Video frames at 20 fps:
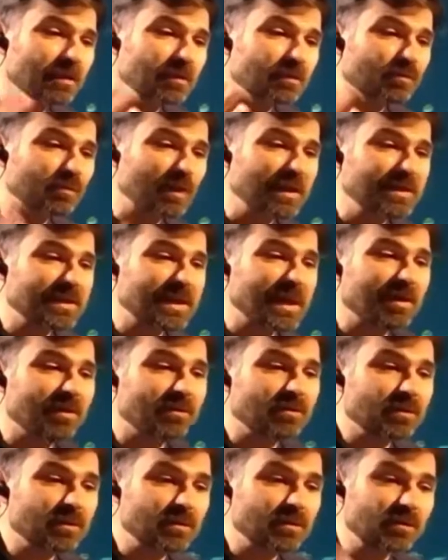Great to have
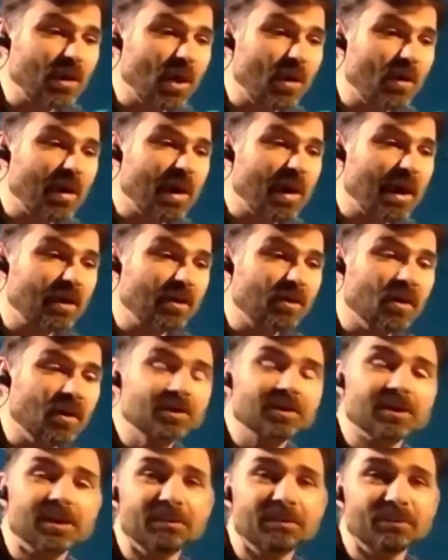Noah and
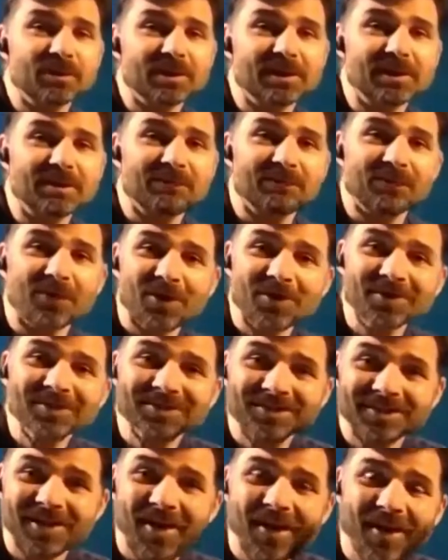Lotta in Brittany,
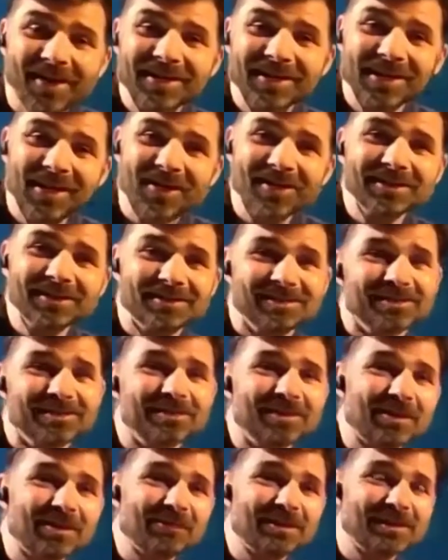France. Hi, guys.
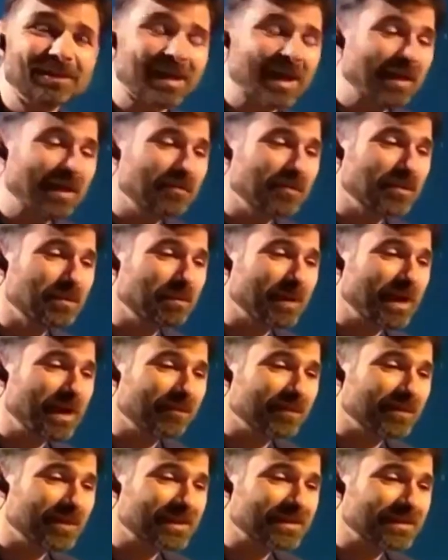Lovely to have you back
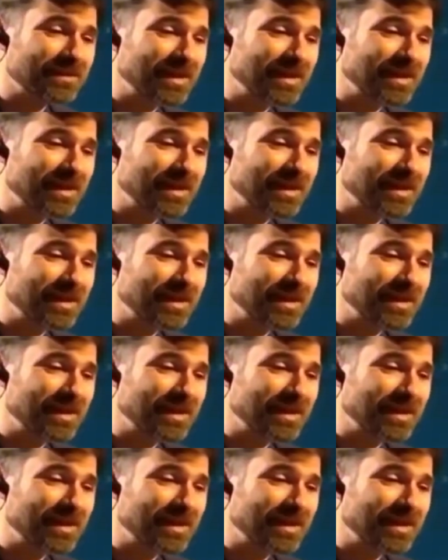for this